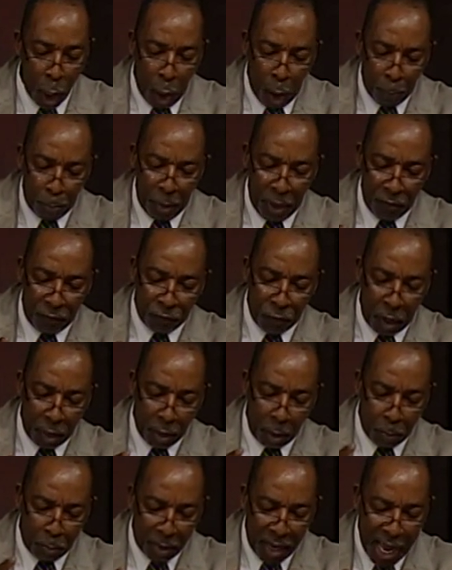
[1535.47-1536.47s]
but for
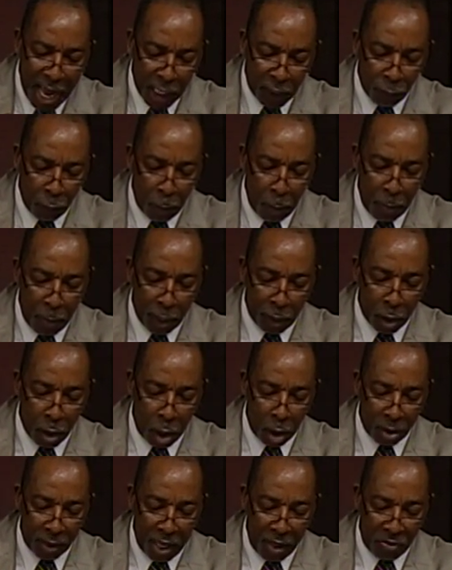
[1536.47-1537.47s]
the blasphemy,
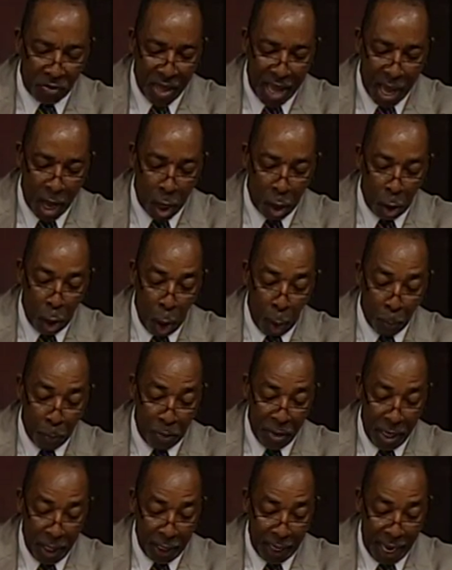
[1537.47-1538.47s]
because that thou,
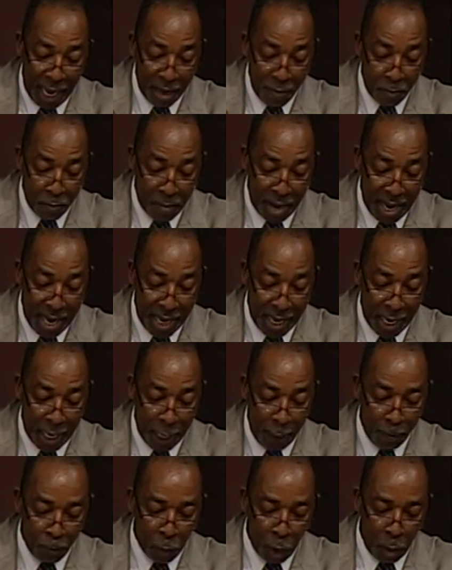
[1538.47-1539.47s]
being a
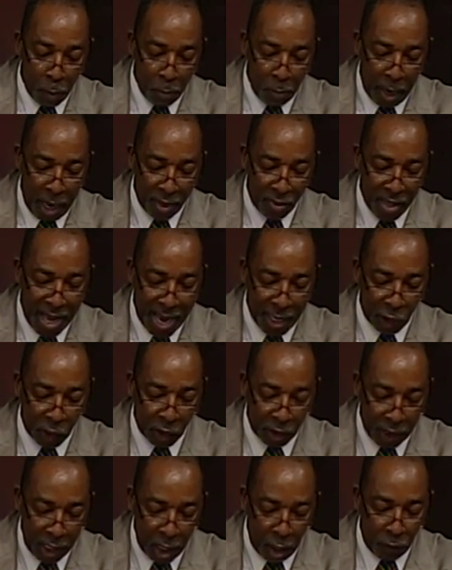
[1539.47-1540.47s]
man, make
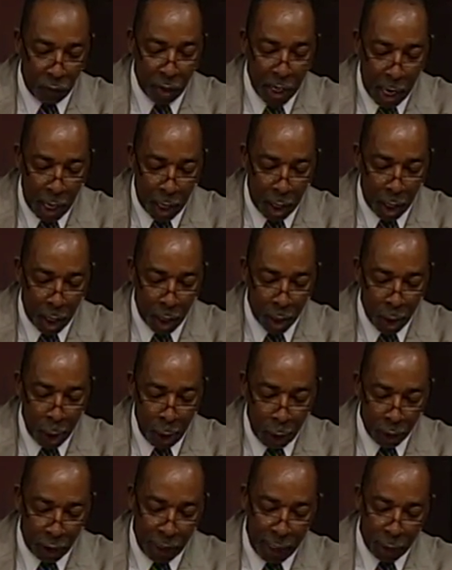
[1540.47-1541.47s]
thyself God.
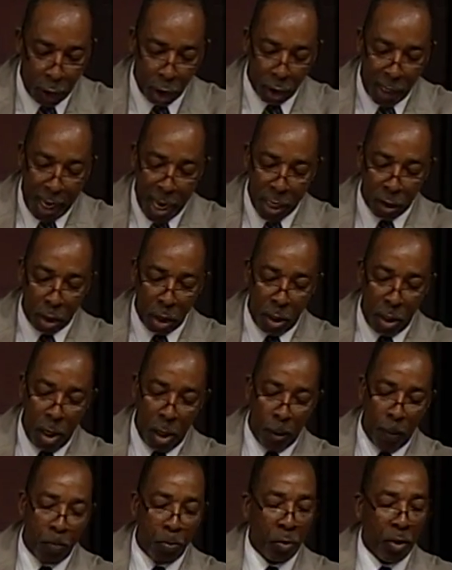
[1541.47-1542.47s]
Jesus answered
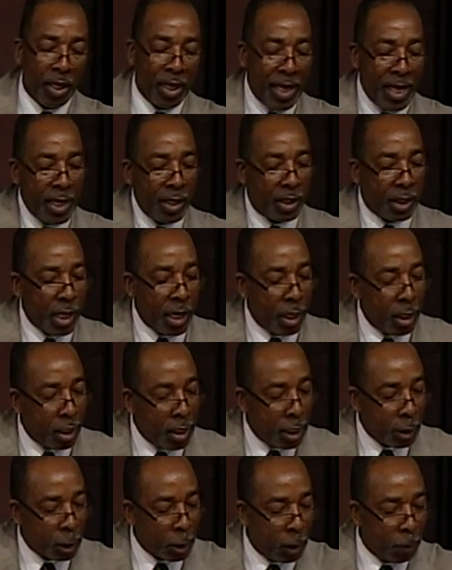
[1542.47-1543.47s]
them, Is it,
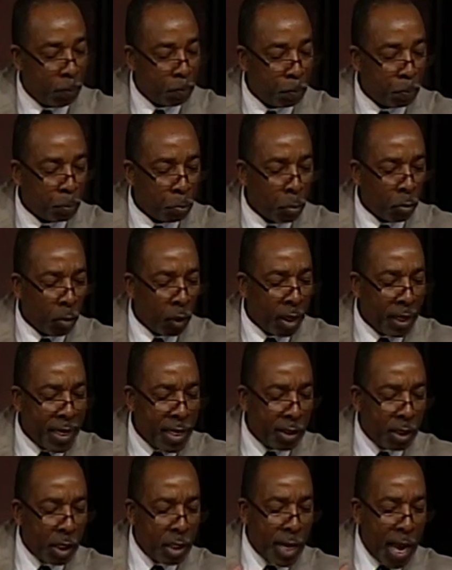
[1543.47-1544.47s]
listen,
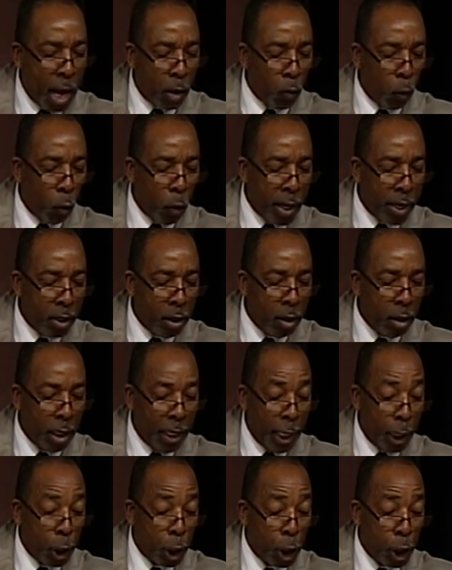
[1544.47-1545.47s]
is it not written
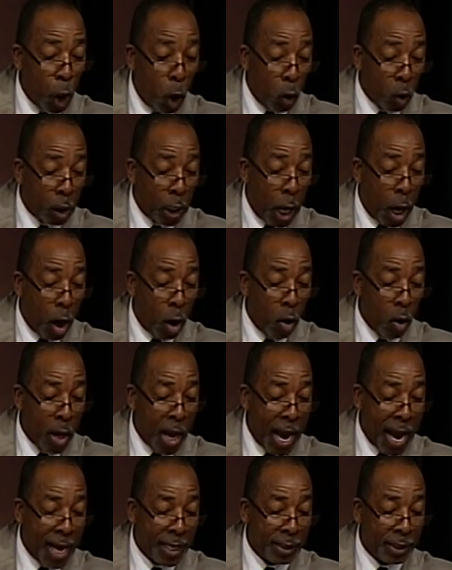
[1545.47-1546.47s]
in your law,
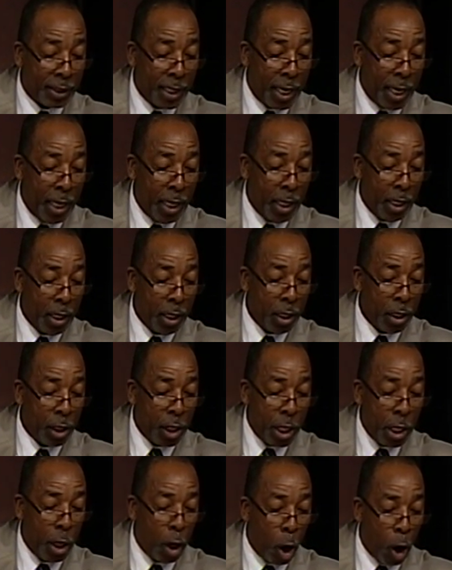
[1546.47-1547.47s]
I say,
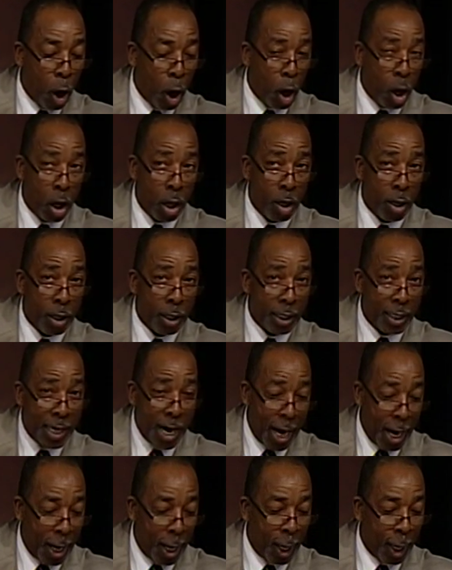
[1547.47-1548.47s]
ye are
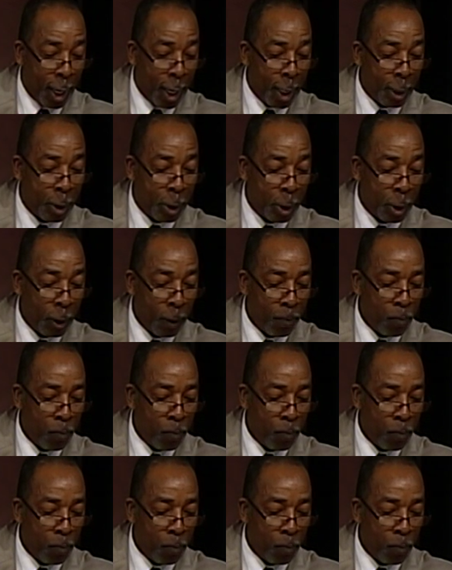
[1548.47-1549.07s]
gods?